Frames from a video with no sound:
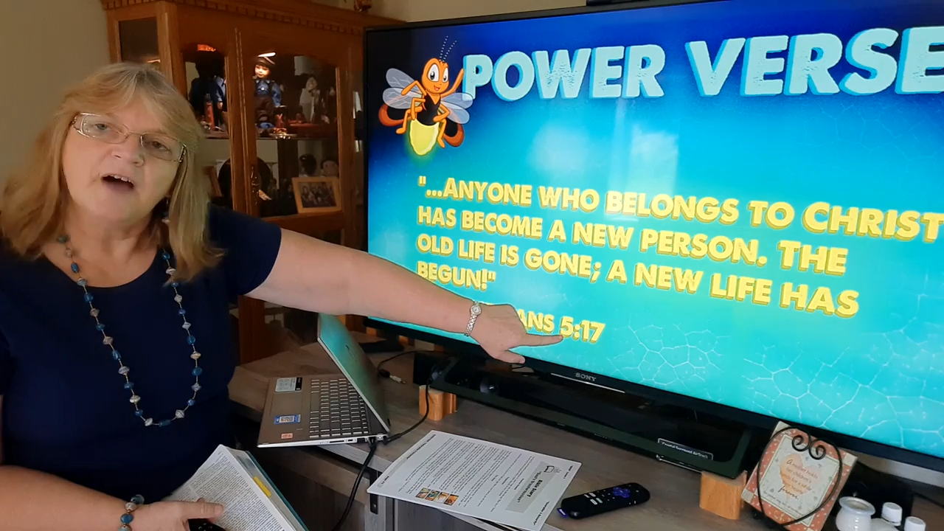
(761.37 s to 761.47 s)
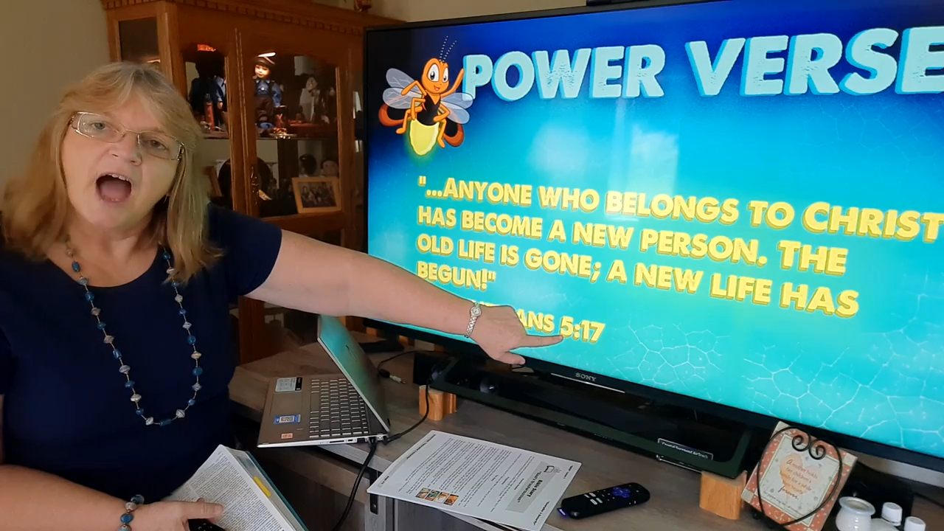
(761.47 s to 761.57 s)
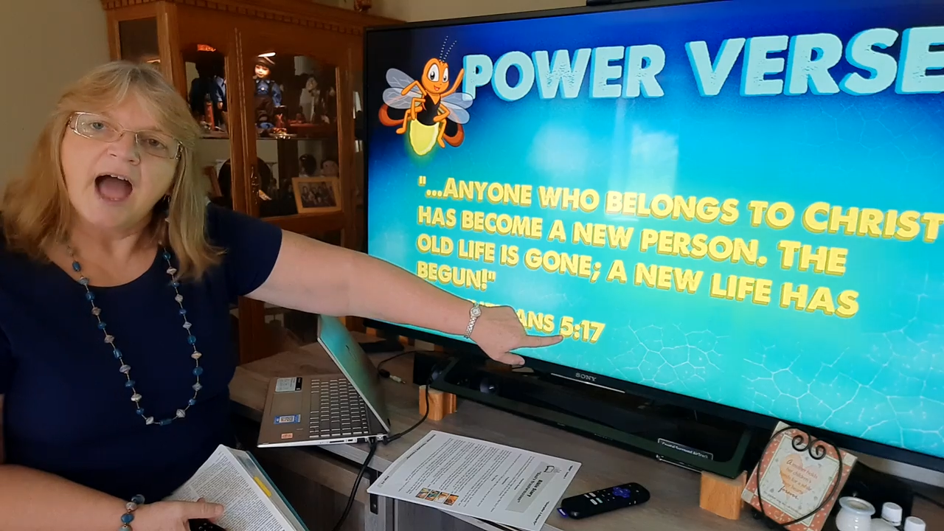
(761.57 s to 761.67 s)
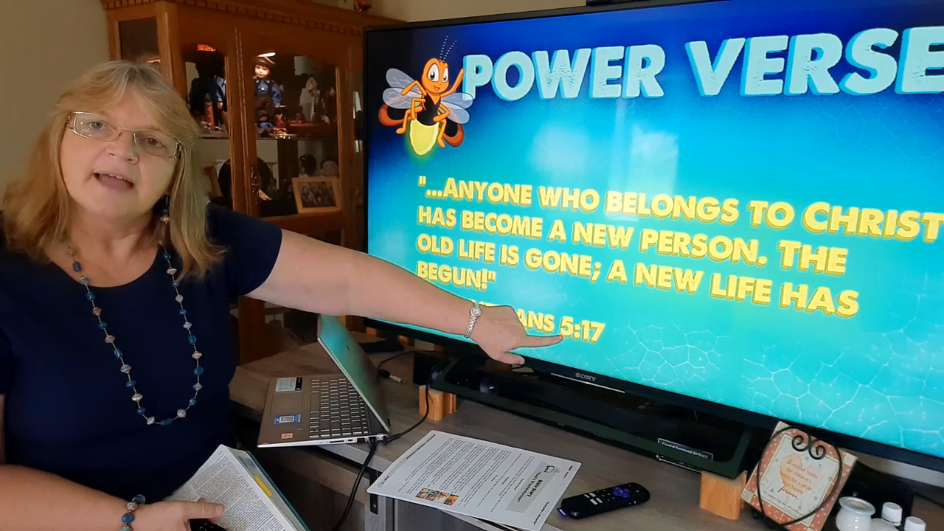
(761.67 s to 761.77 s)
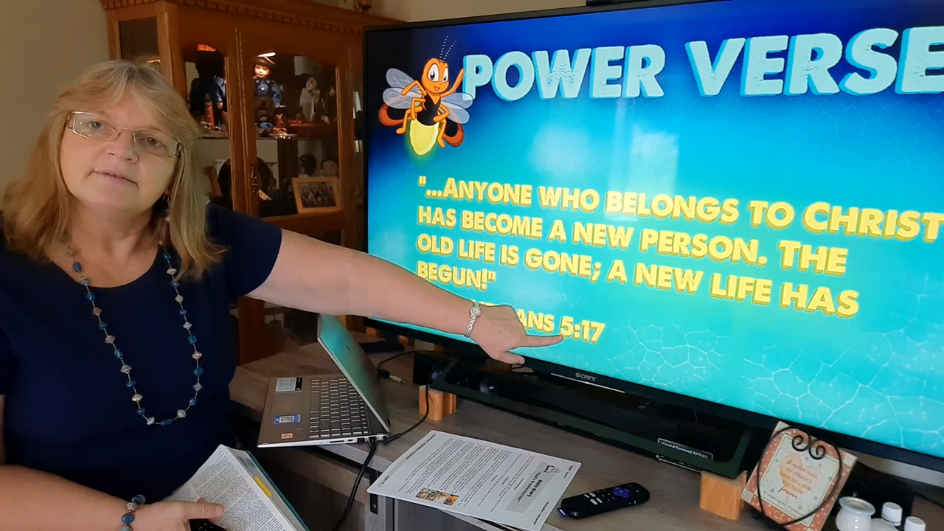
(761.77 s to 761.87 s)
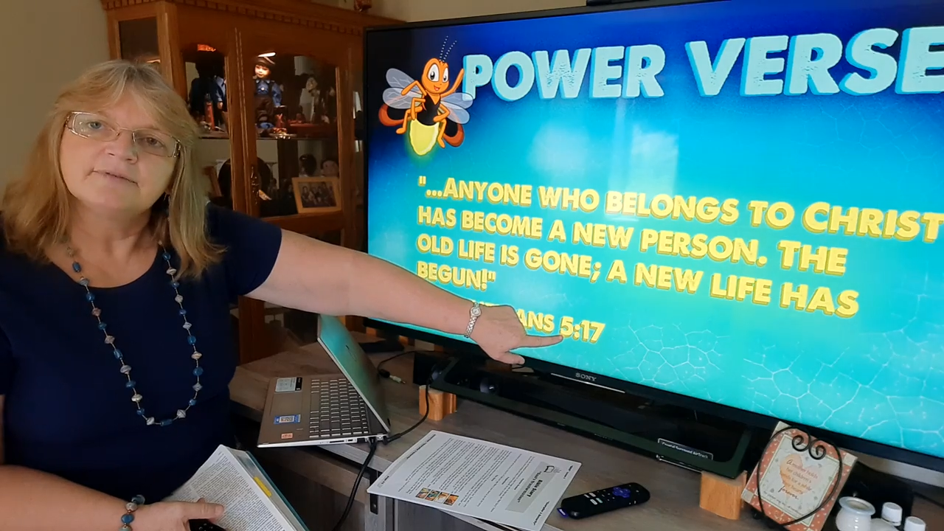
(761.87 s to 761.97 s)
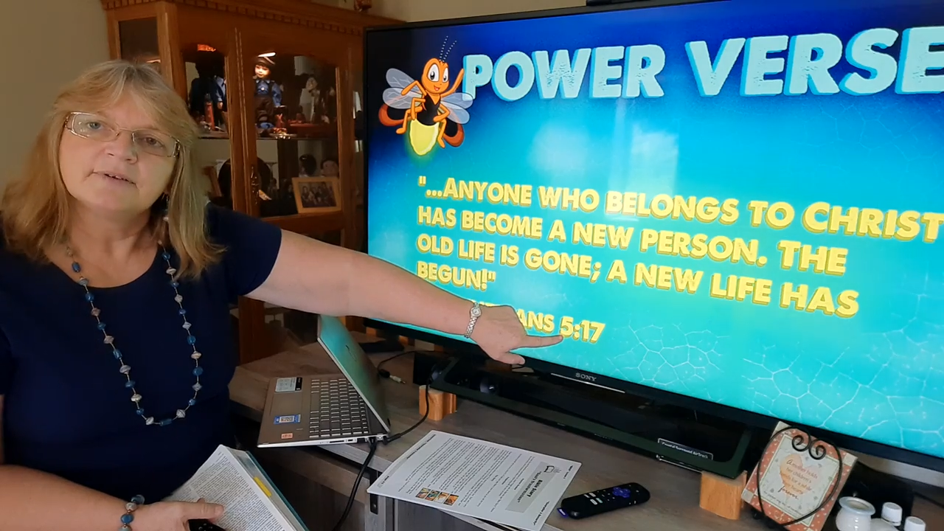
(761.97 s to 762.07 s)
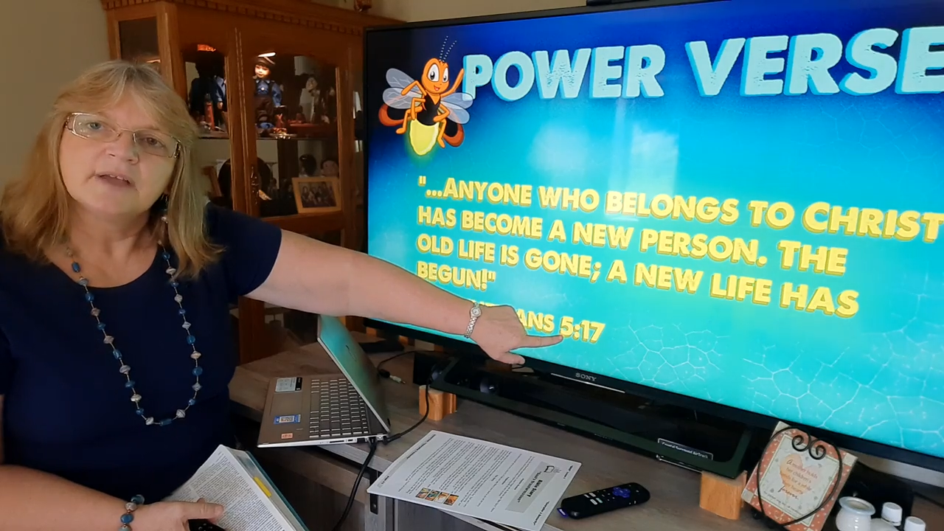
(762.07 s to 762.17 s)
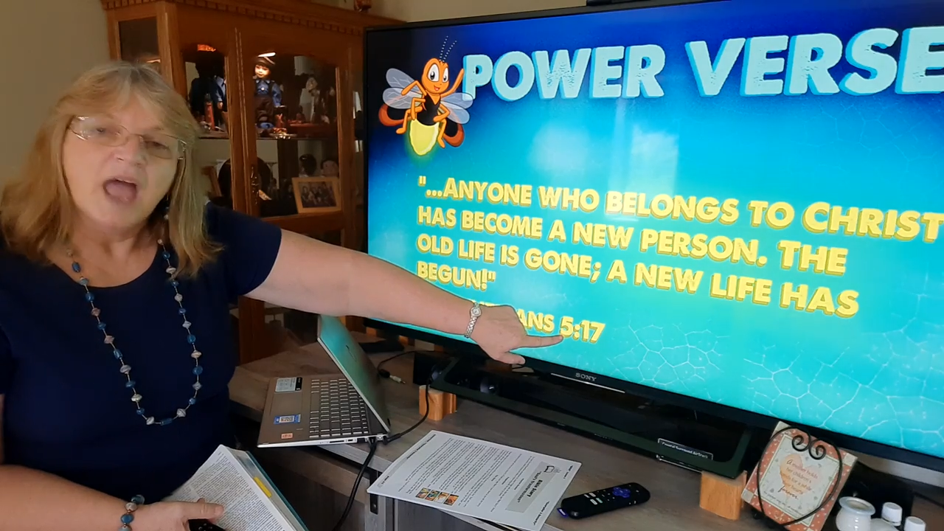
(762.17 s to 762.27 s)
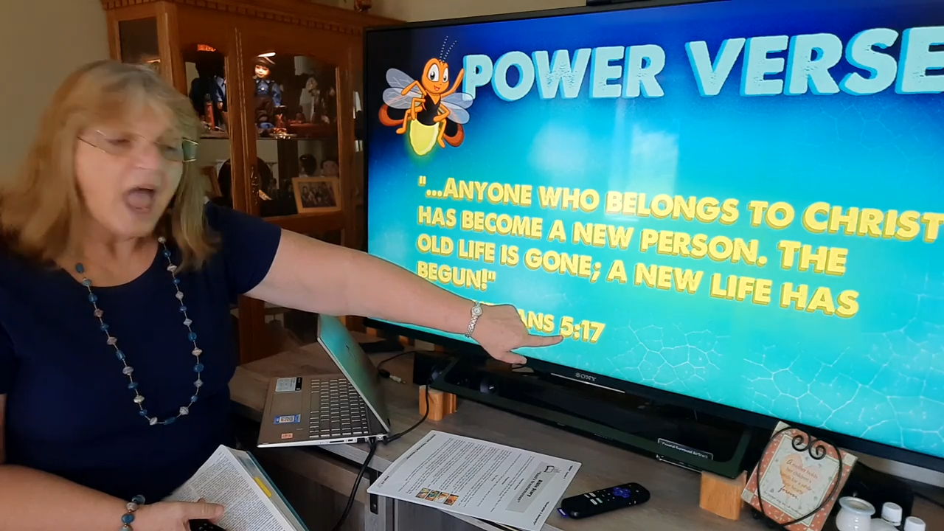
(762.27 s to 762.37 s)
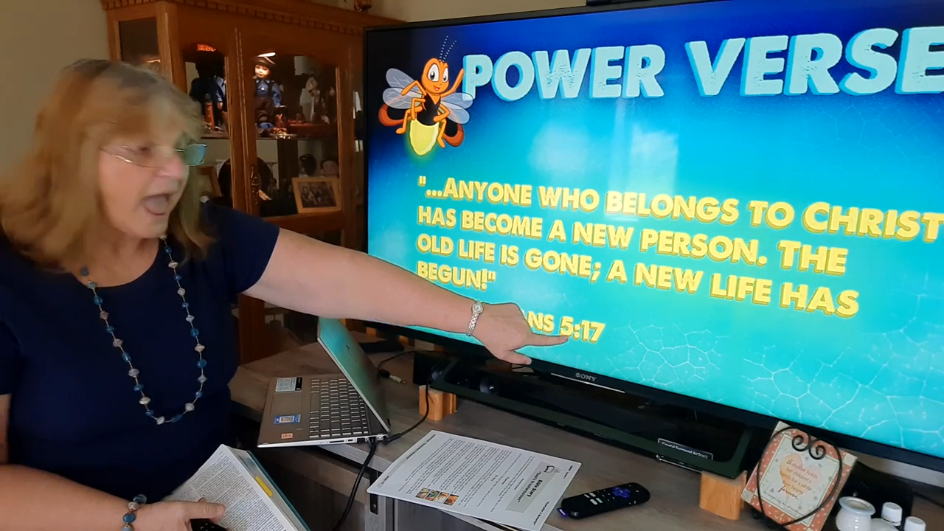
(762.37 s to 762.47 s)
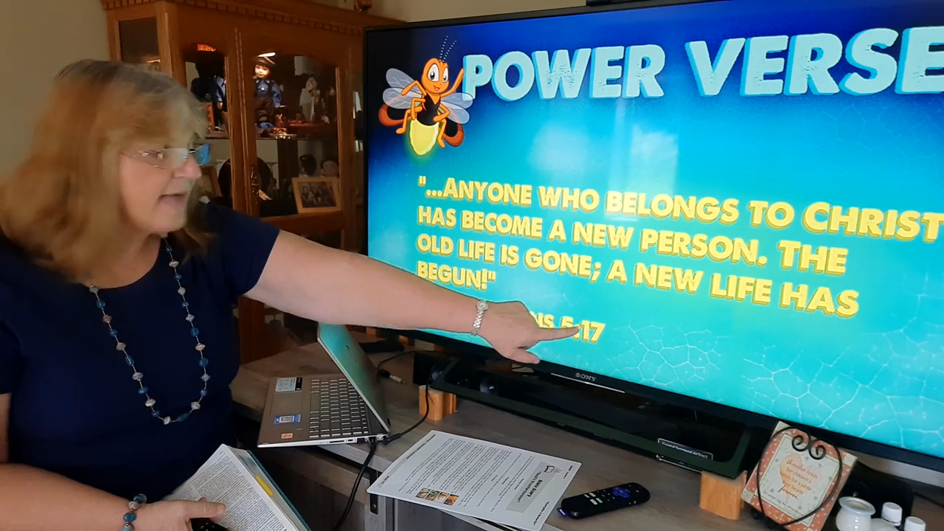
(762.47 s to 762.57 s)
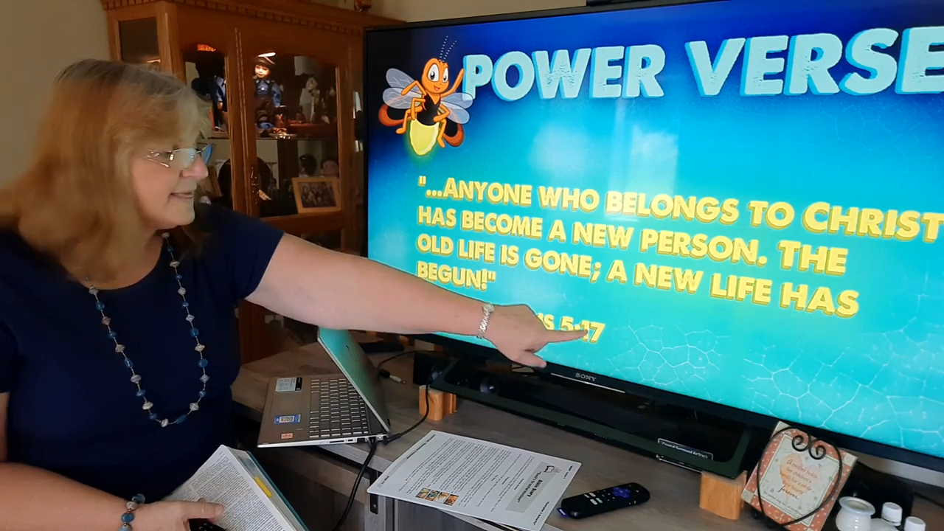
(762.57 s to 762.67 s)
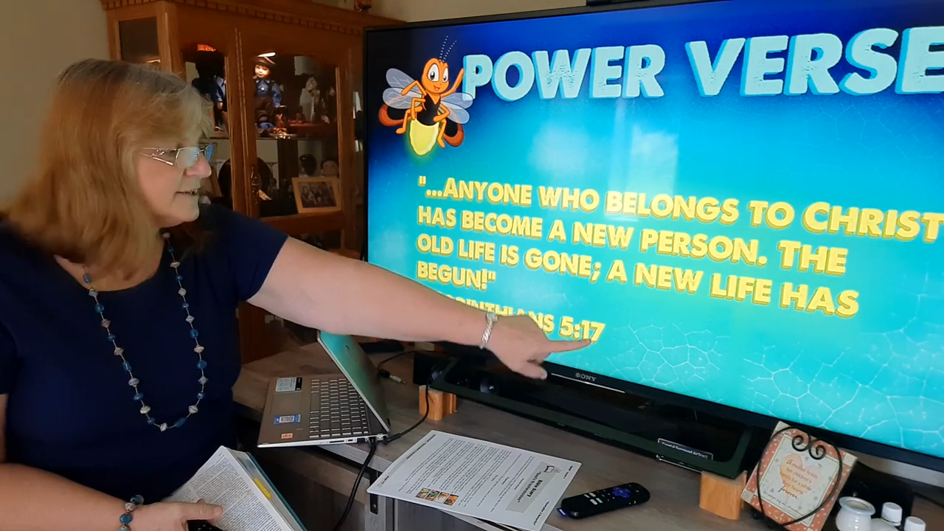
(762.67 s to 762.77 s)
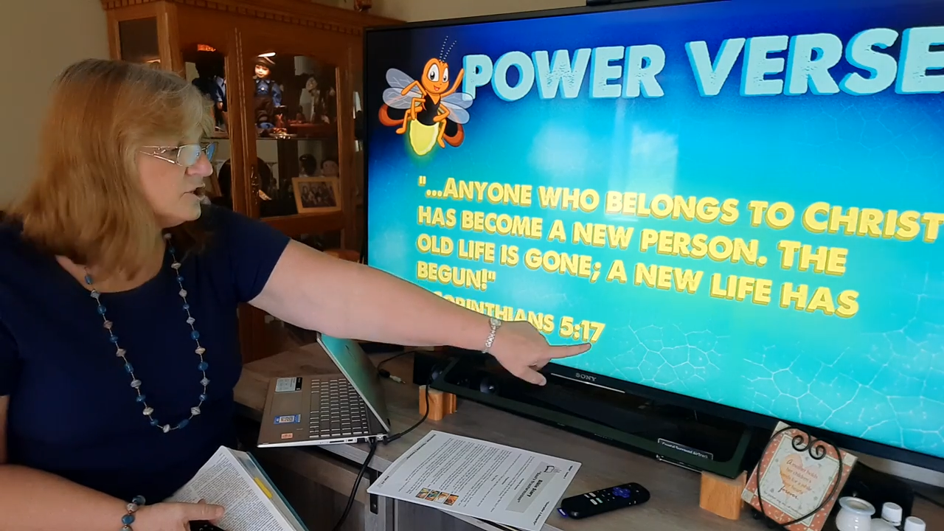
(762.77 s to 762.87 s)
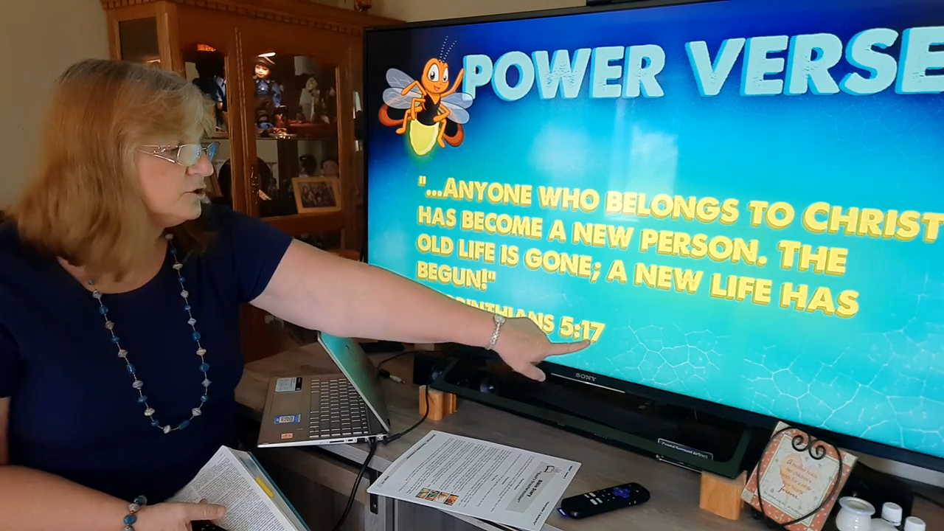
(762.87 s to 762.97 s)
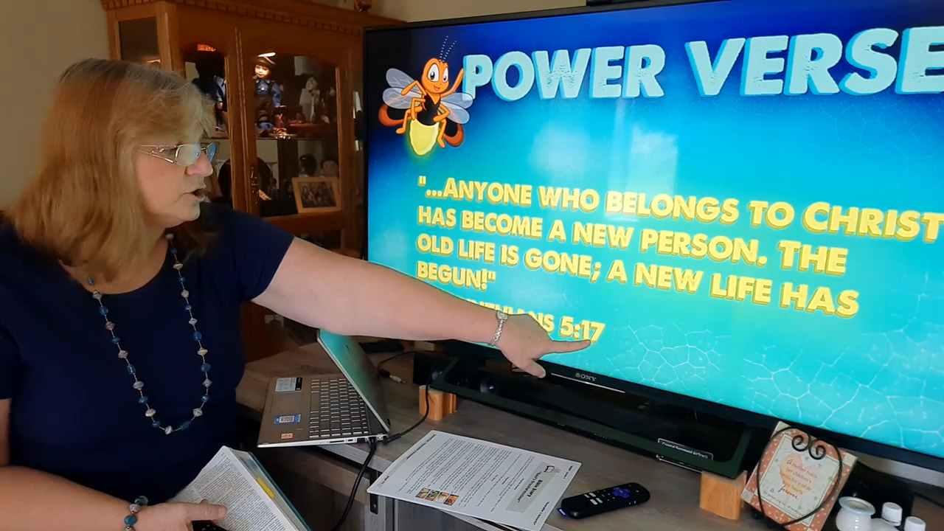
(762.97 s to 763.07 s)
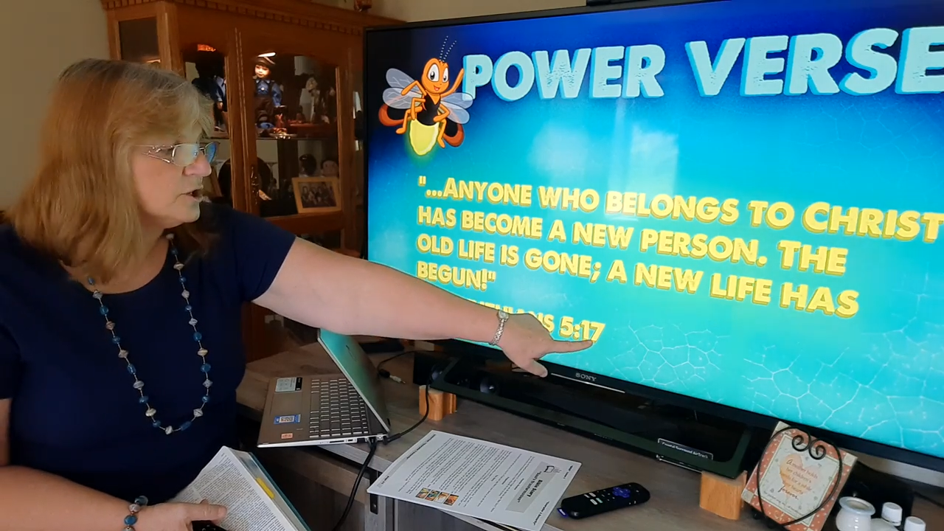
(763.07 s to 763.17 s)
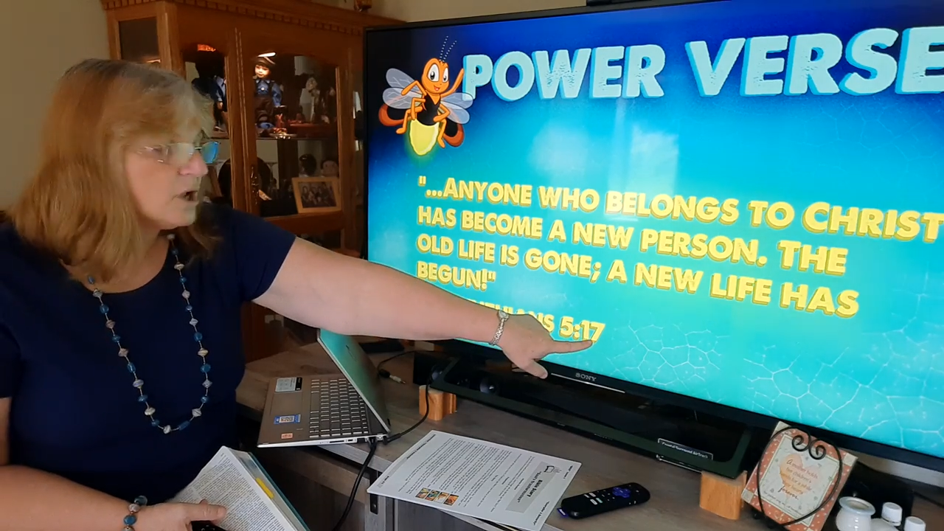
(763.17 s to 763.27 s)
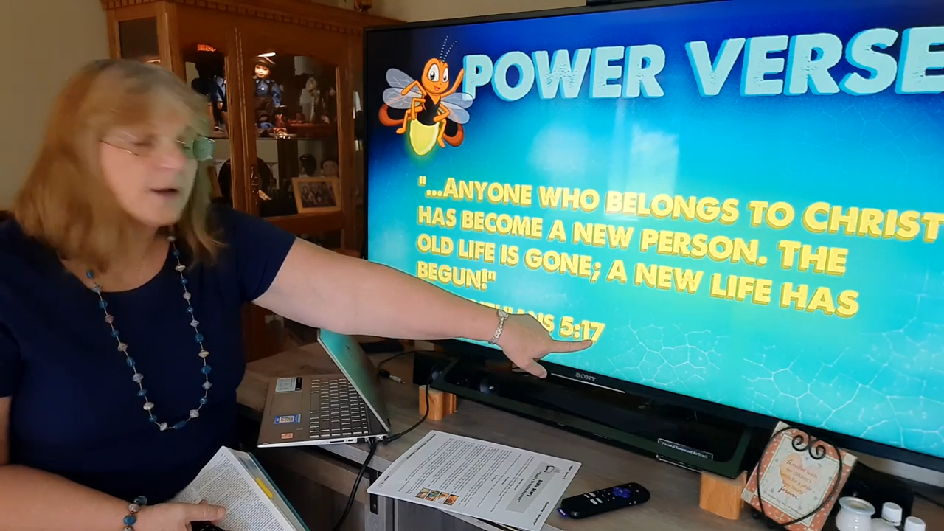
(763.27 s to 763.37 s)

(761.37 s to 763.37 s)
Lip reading: 5, and then you look